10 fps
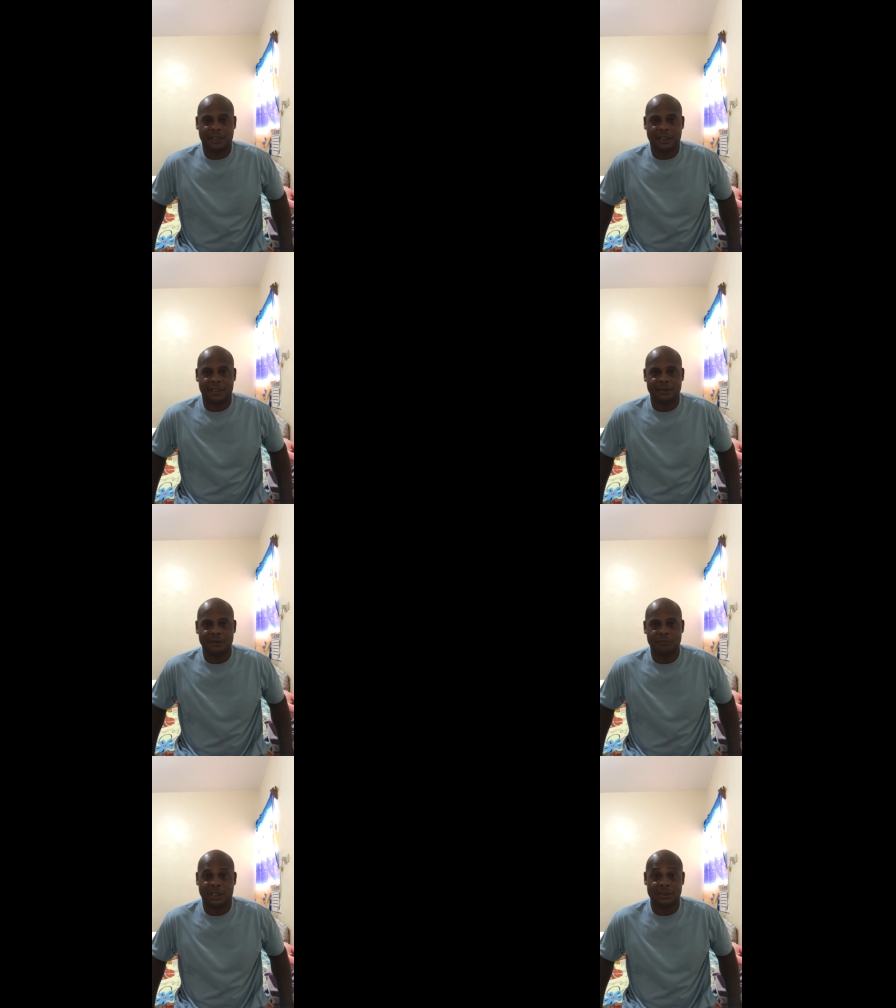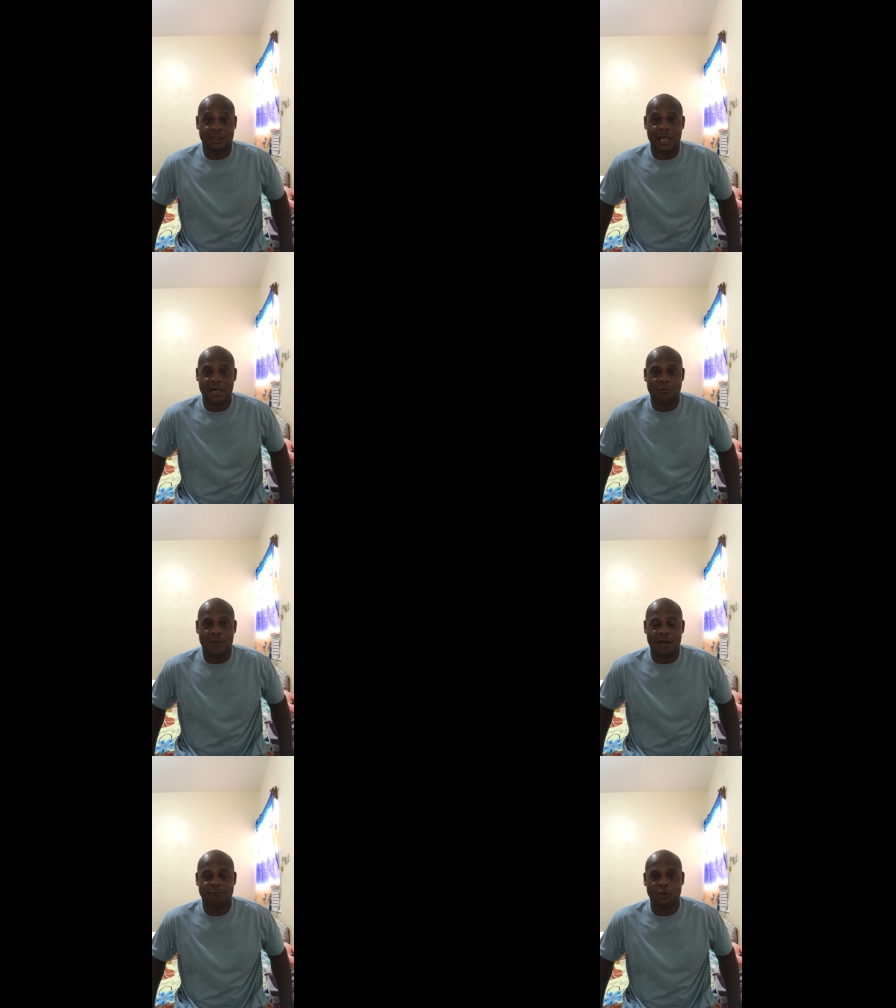and because a lot of
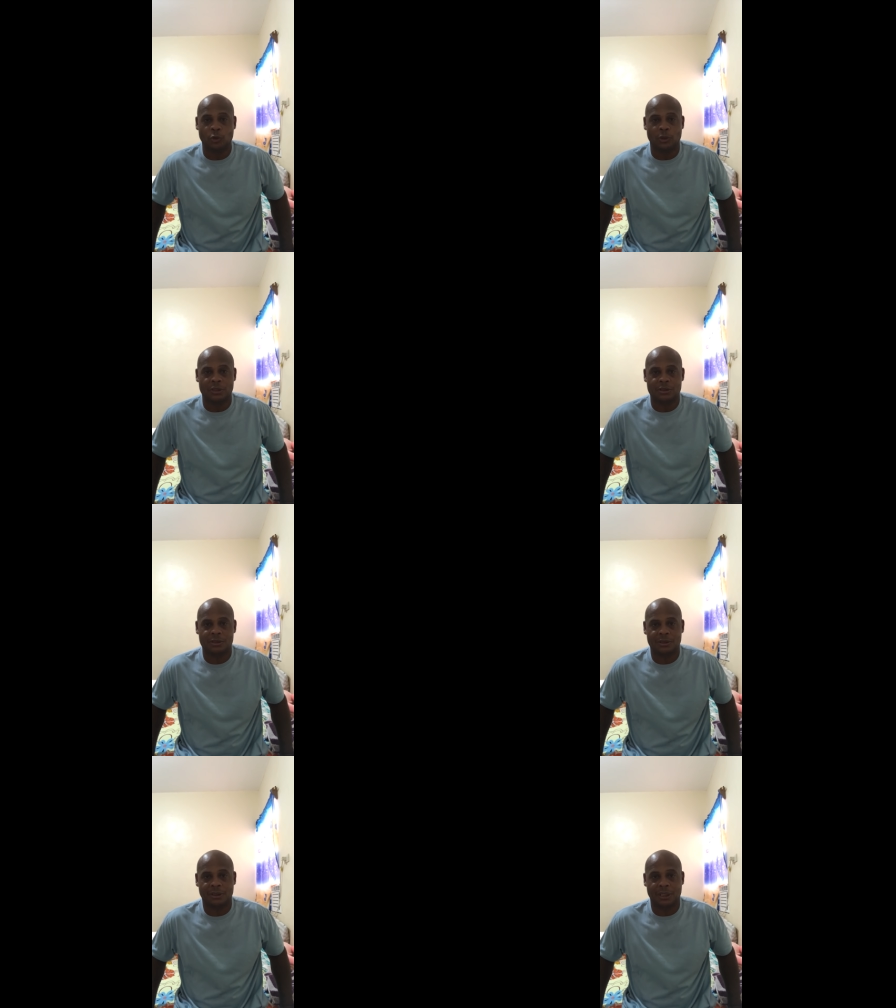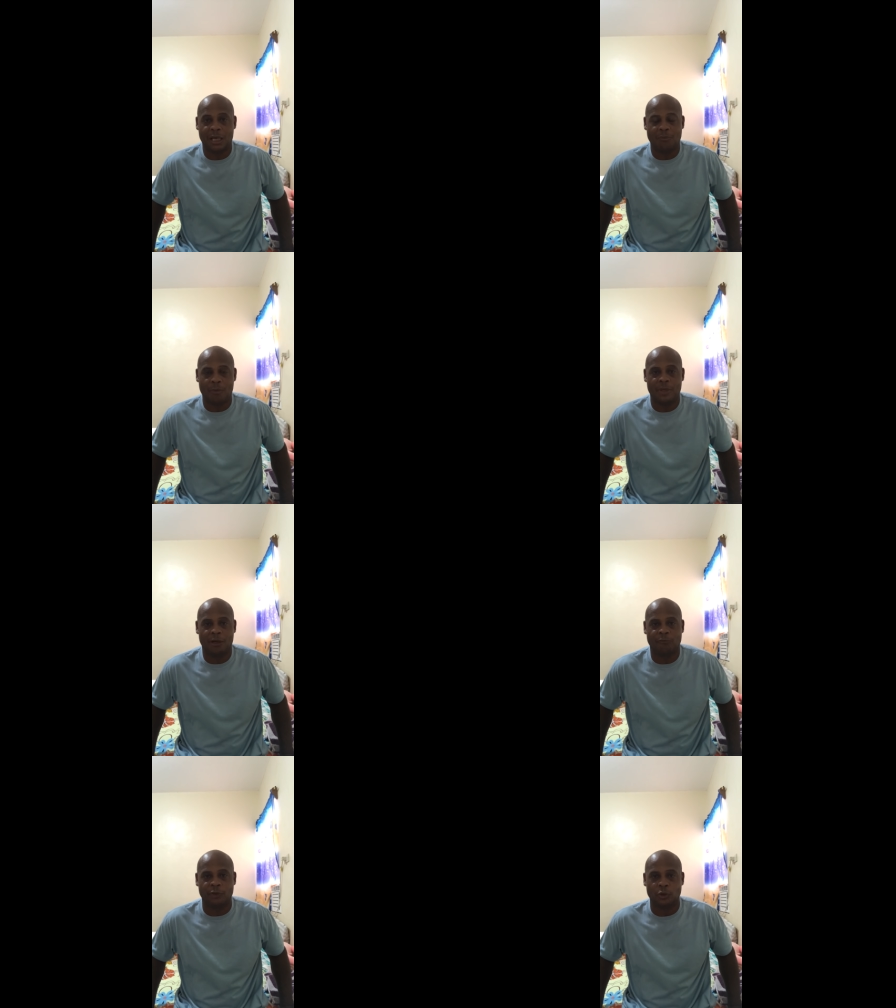my viewers, a lot of my
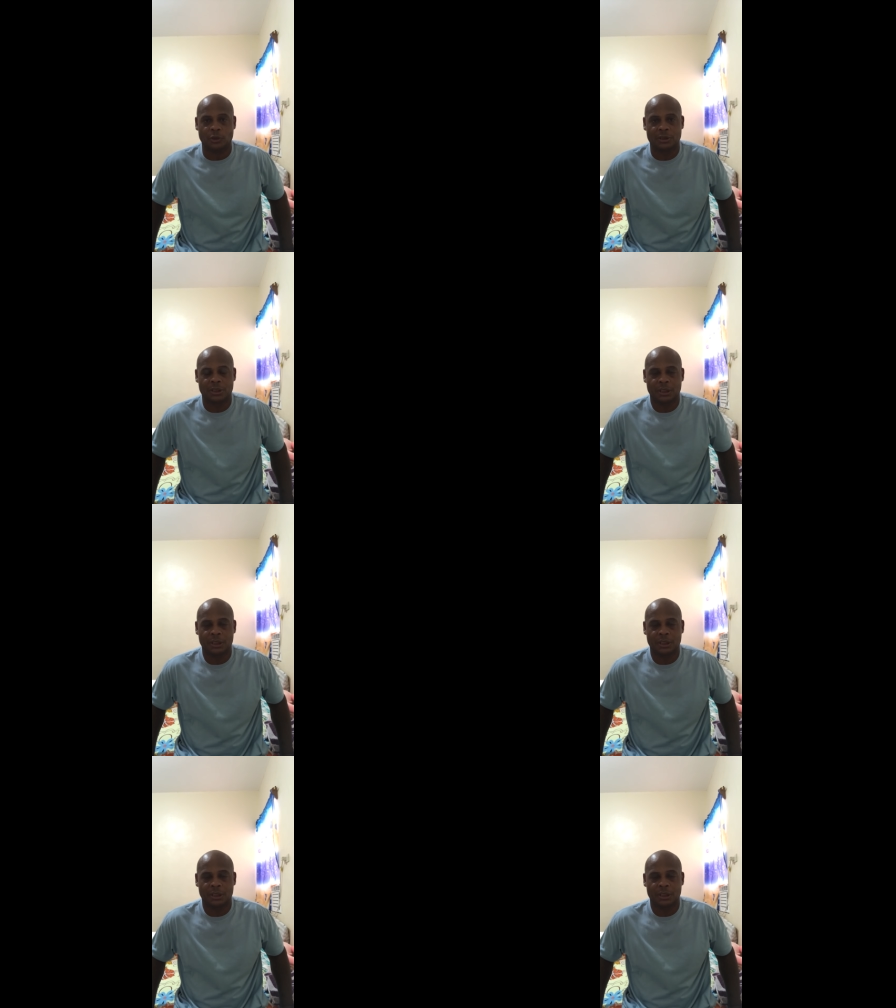male viewers,